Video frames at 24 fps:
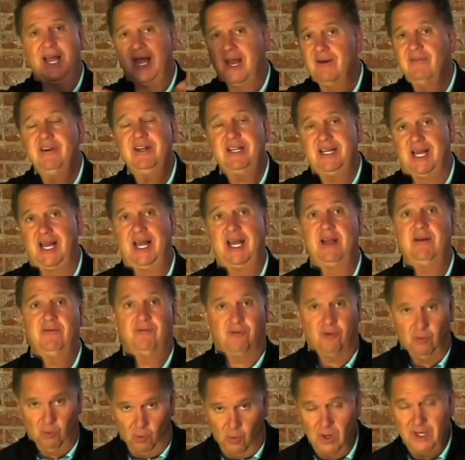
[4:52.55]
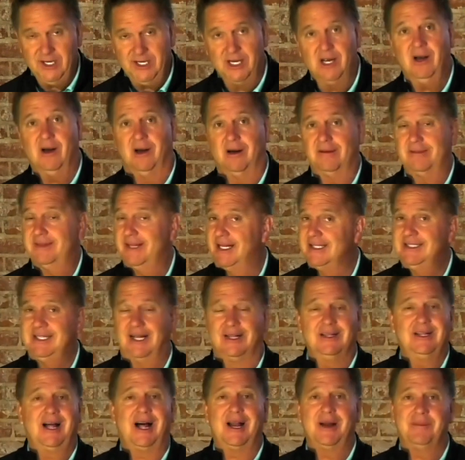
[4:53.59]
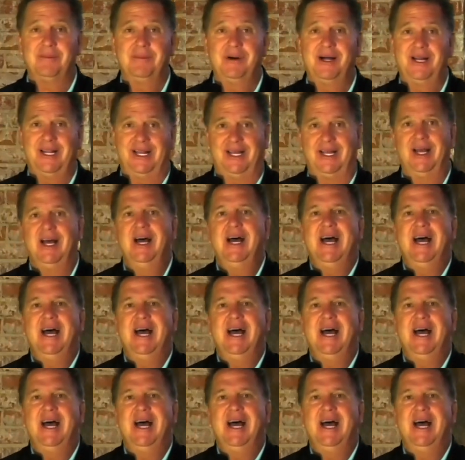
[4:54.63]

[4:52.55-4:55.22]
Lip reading: every day for 1 year. That's a lot of money.